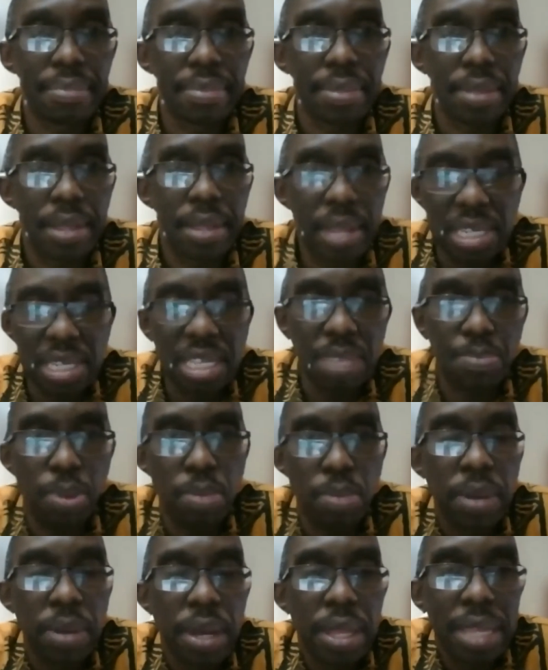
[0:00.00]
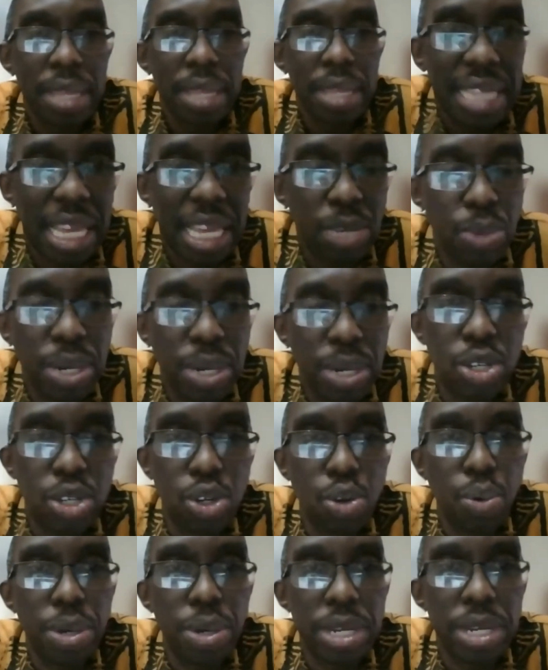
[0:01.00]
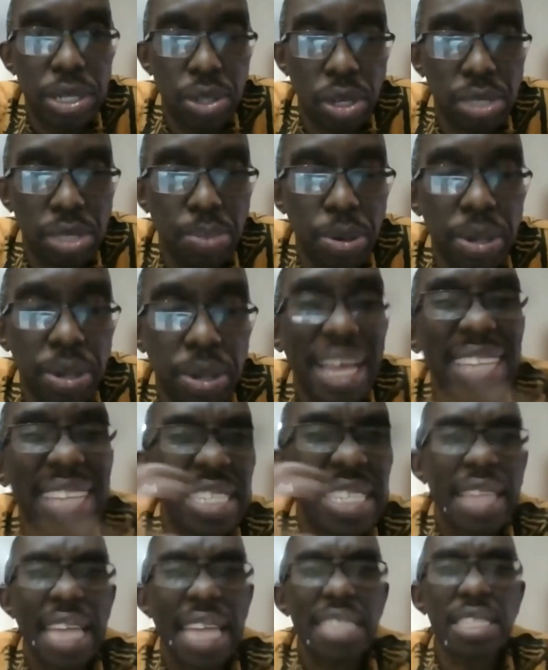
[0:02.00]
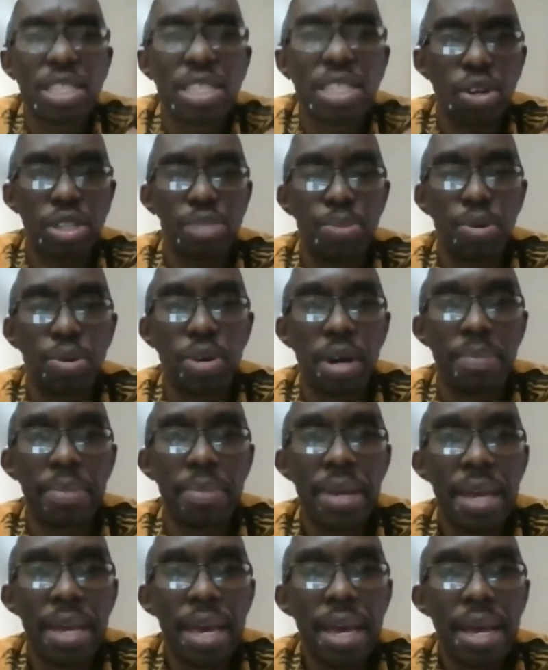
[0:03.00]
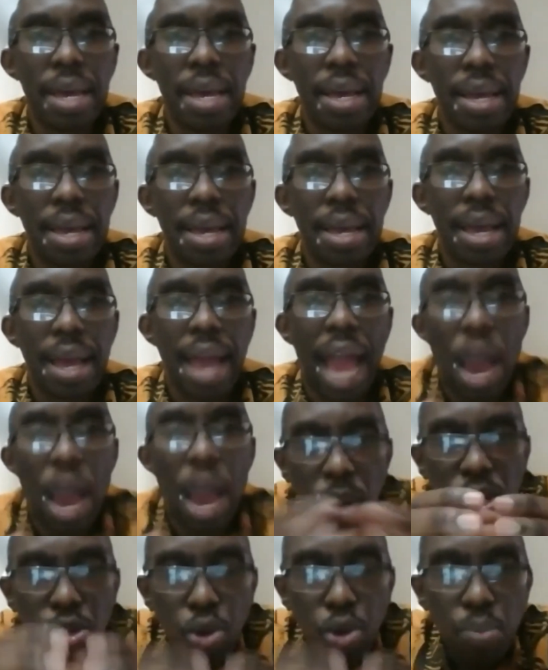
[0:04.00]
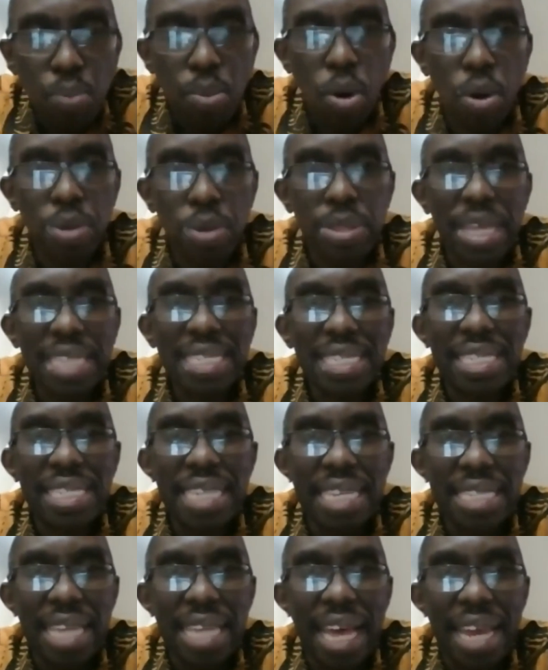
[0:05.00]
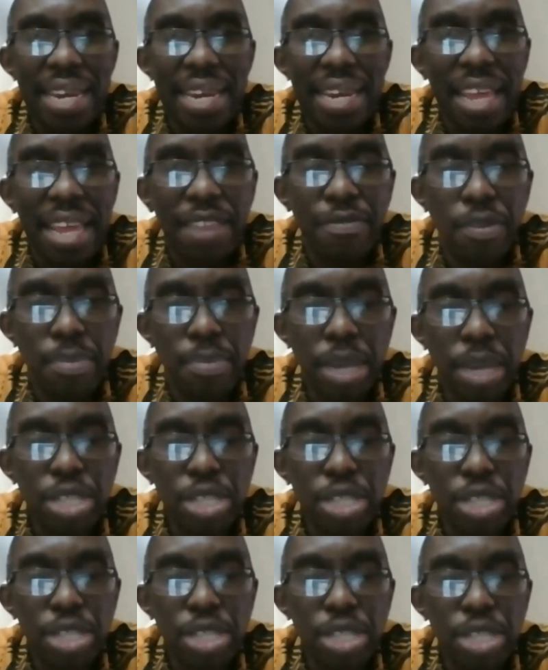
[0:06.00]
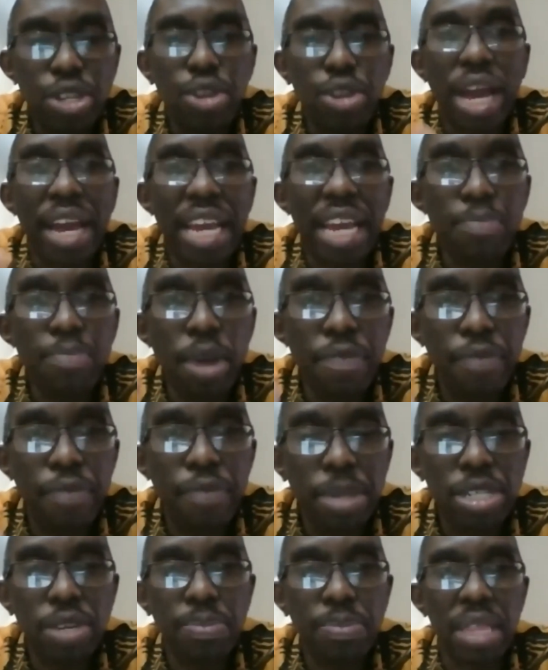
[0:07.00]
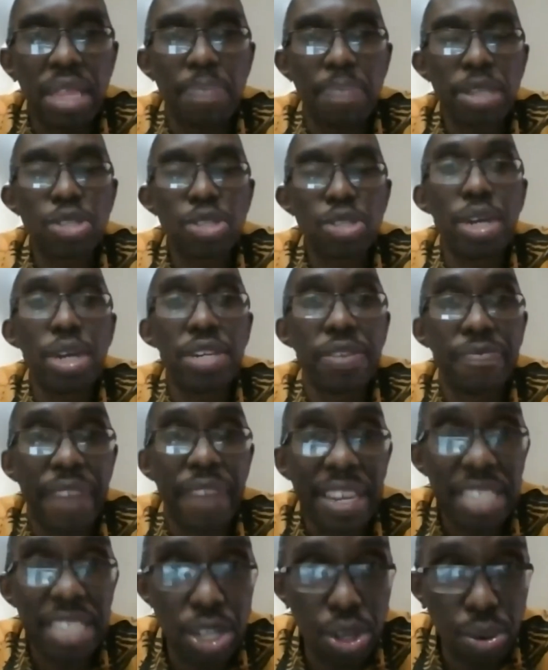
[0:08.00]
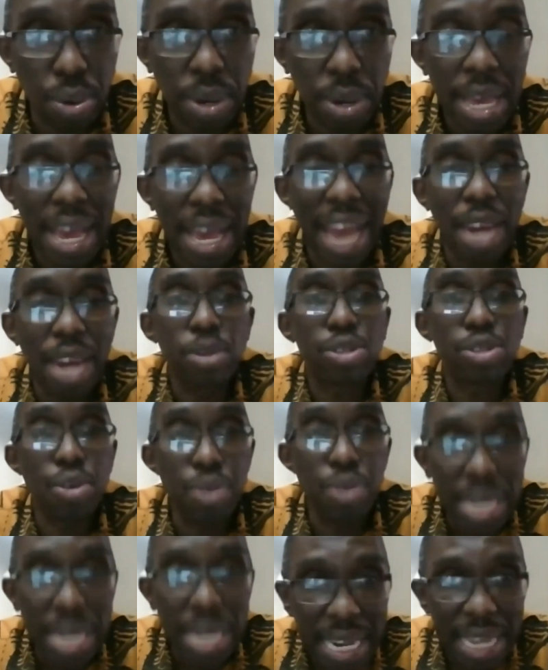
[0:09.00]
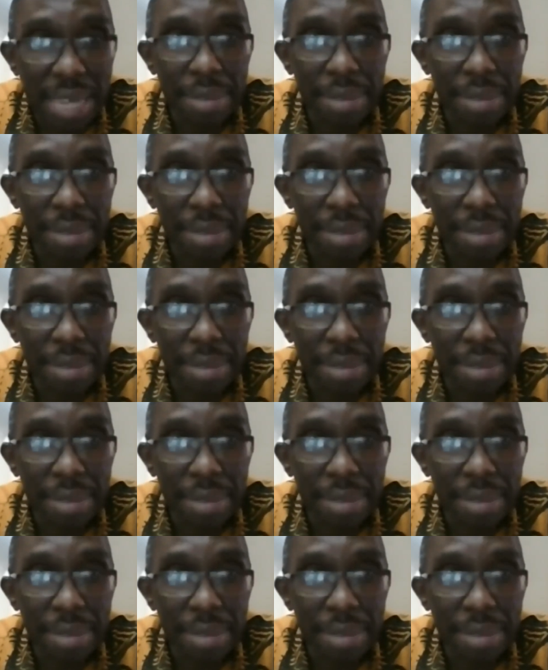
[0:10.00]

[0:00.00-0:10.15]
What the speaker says: This is the problem. This is the thing you need to do with that's the detox program. I want to go more. This is just an information. You can get more information by the person who invited you and also reading.